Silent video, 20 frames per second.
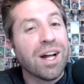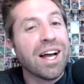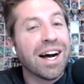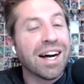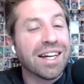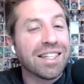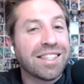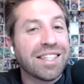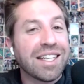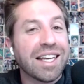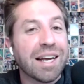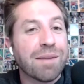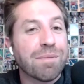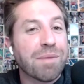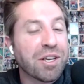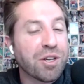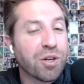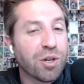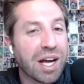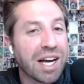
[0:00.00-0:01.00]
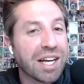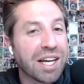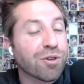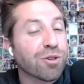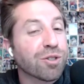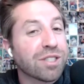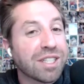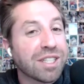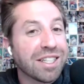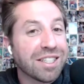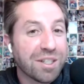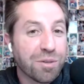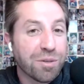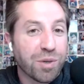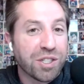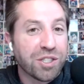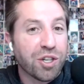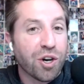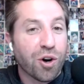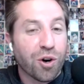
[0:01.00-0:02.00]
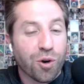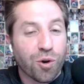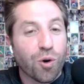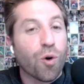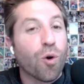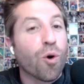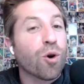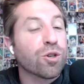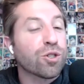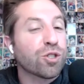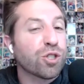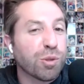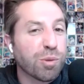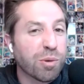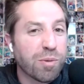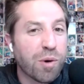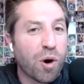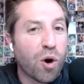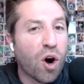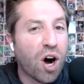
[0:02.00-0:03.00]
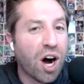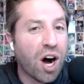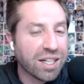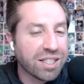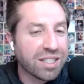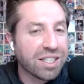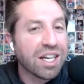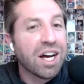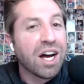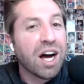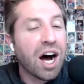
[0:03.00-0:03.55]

a team that you like their season win total or Super Bowl odds